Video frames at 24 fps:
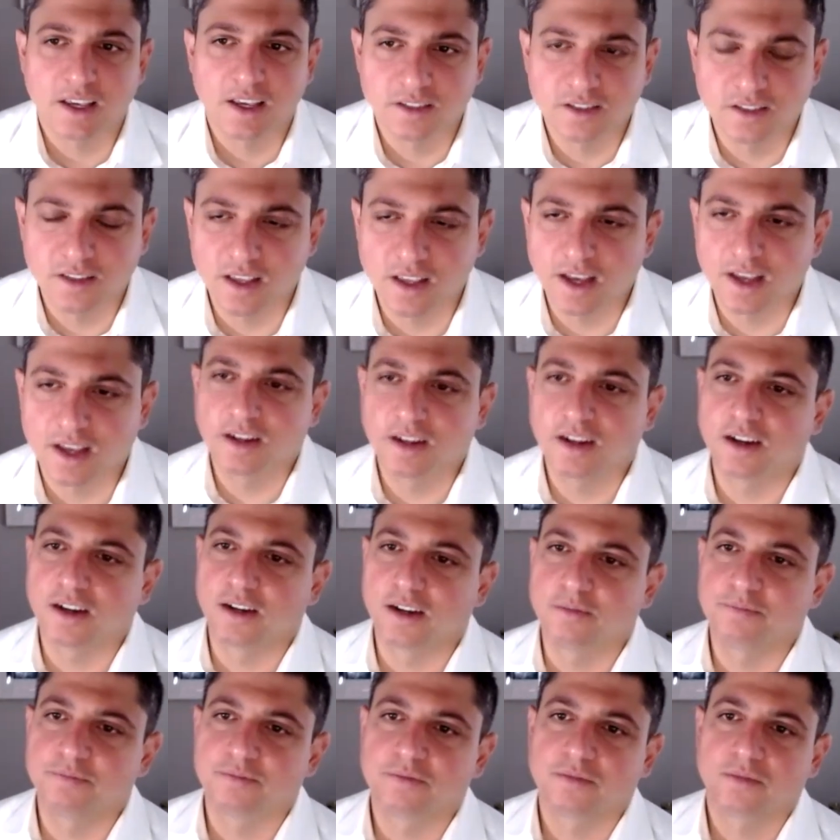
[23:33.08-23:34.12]
that
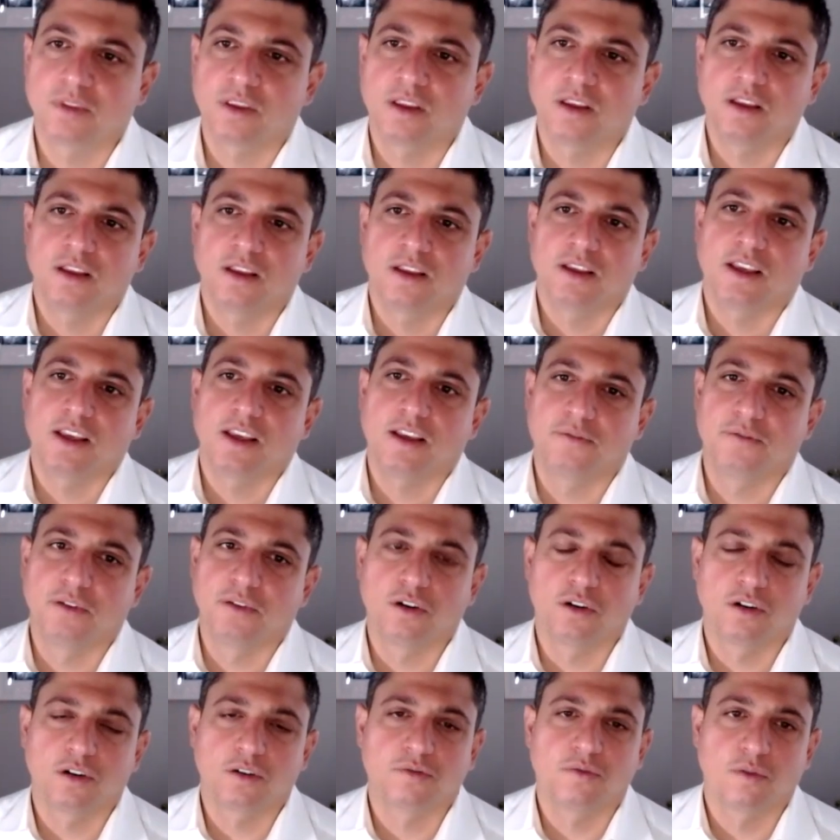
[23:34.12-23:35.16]
if
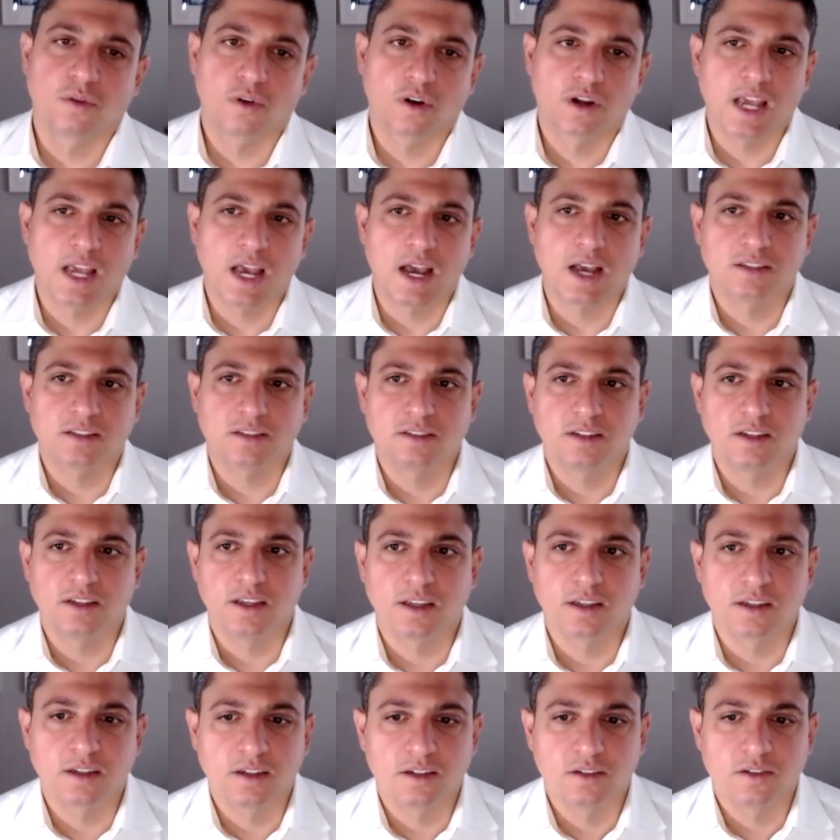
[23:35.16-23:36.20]
you're
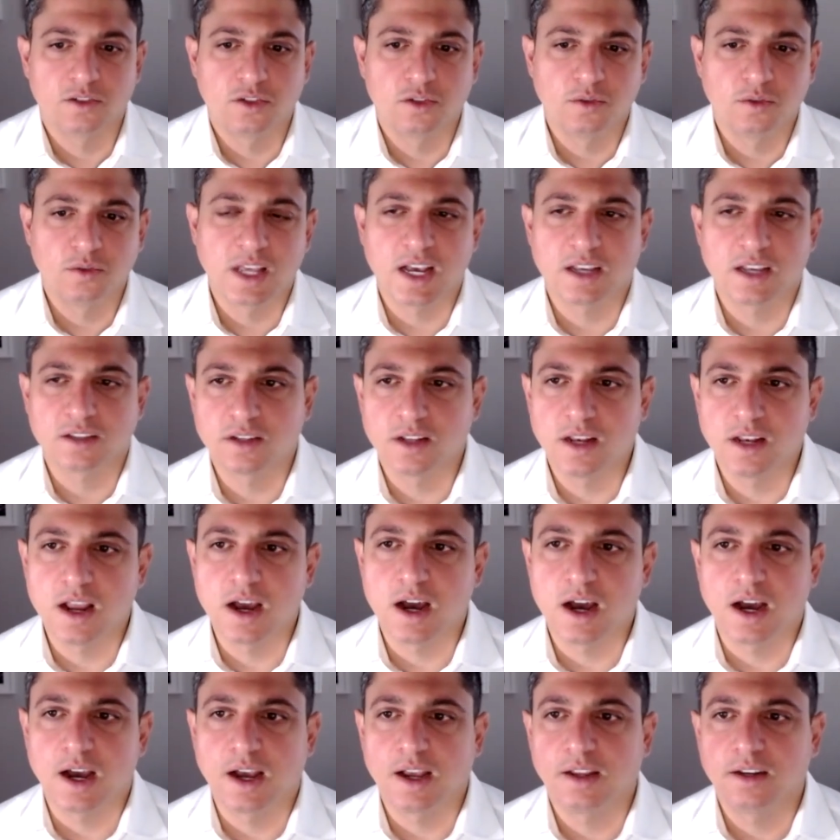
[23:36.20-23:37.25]
forecasting
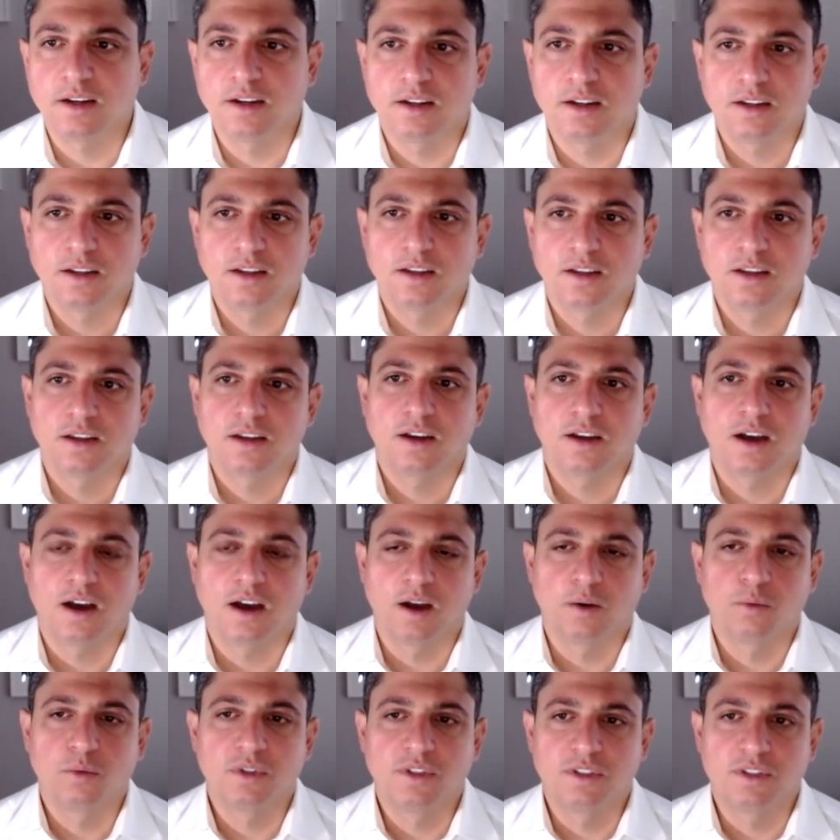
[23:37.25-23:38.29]
2009, I
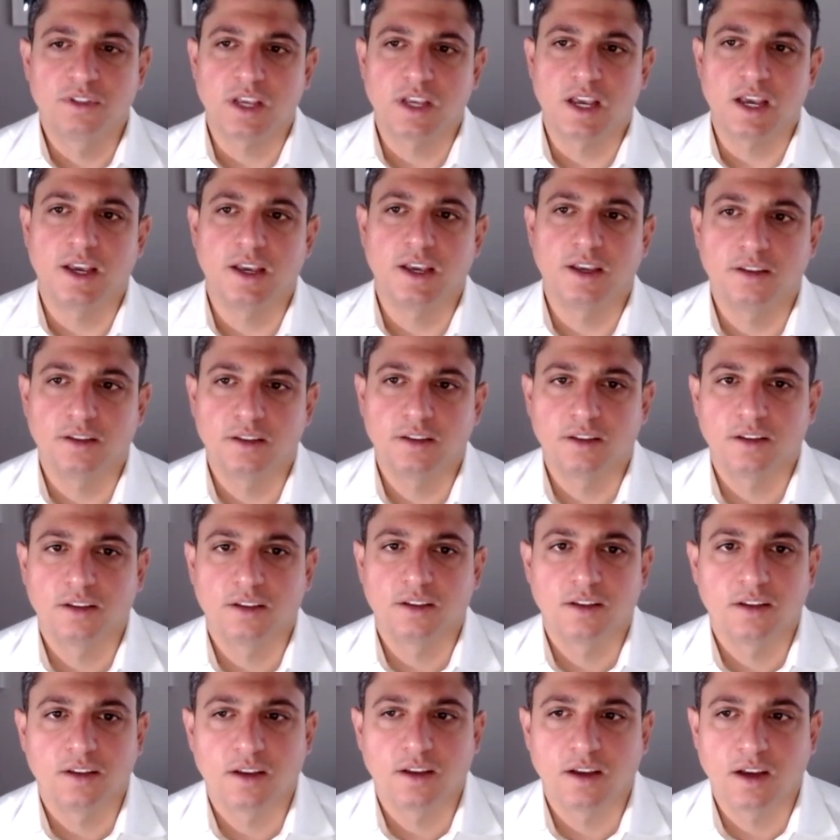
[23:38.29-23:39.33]
would say
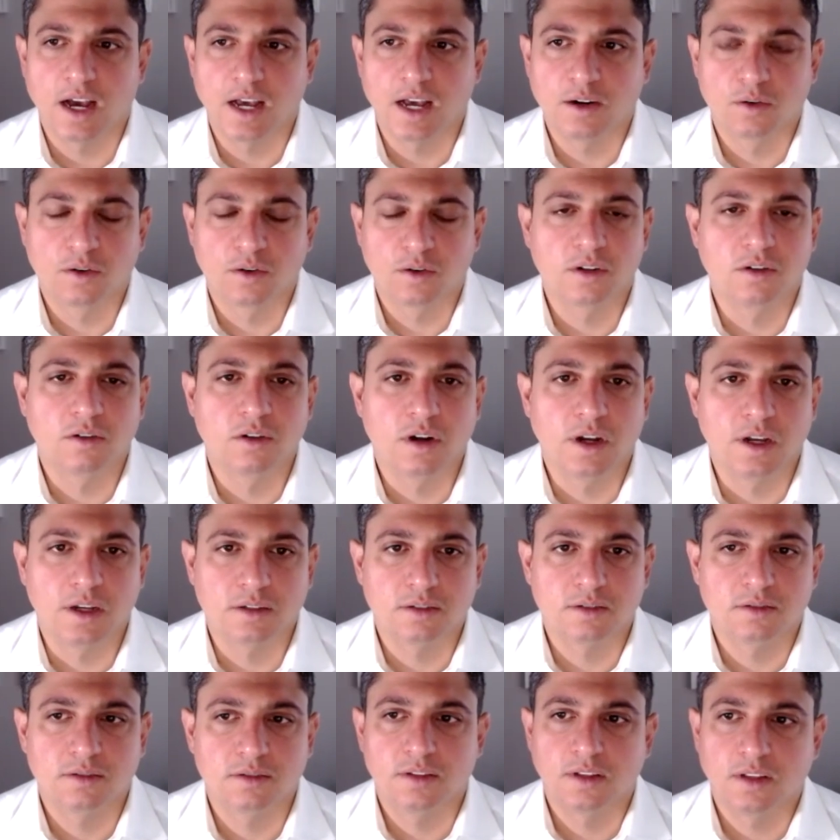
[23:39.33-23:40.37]
I don't agree,
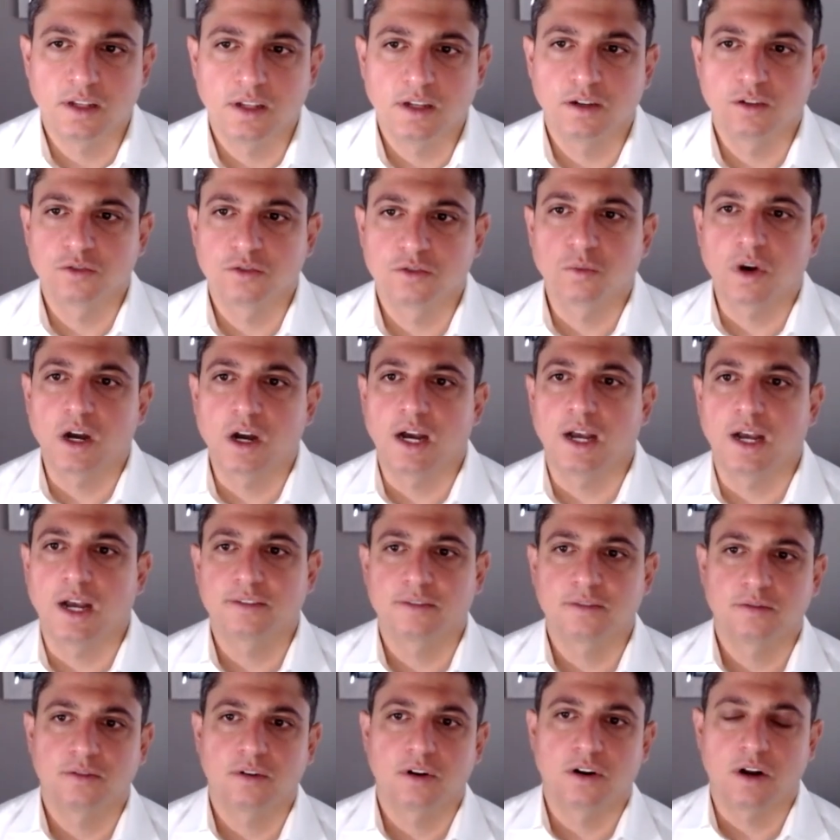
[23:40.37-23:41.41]
and here's why.
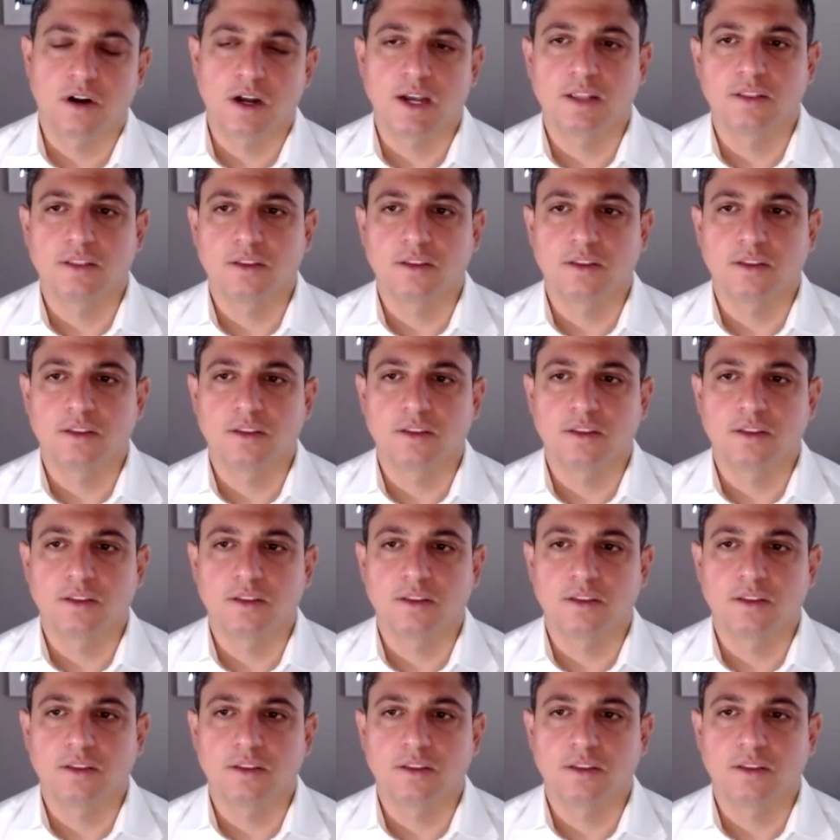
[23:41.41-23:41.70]
All right,